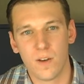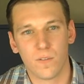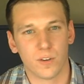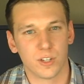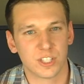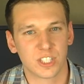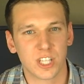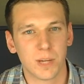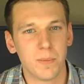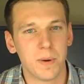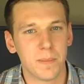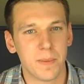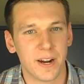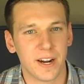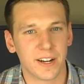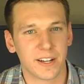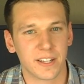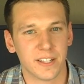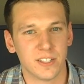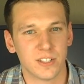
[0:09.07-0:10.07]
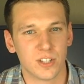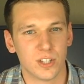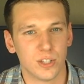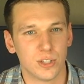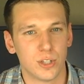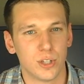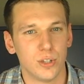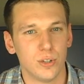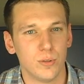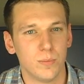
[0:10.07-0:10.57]
For some Americans,
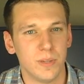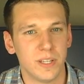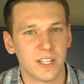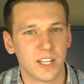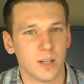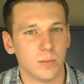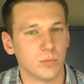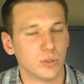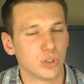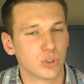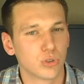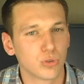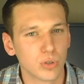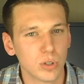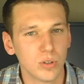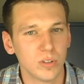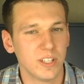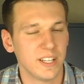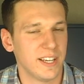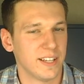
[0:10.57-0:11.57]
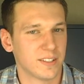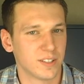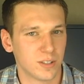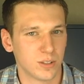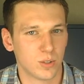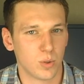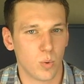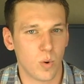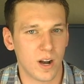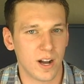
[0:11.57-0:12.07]
the two become truly
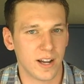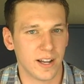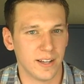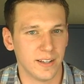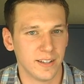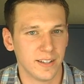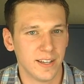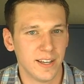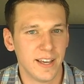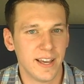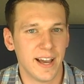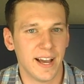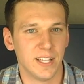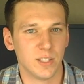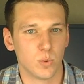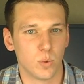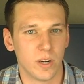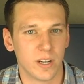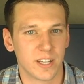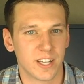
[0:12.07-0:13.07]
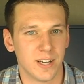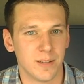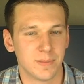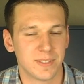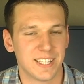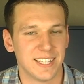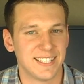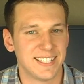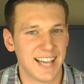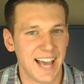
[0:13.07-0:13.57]
intertwined as when it
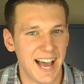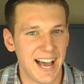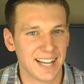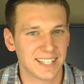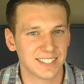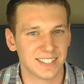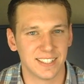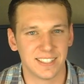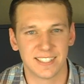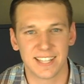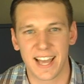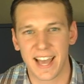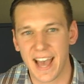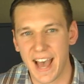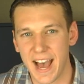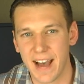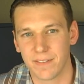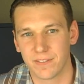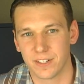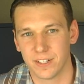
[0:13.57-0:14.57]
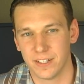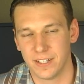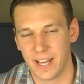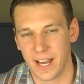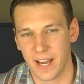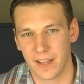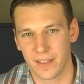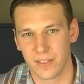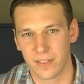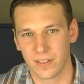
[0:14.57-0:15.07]
comes to taxes after
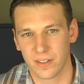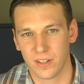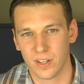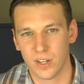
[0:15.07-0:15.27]
death.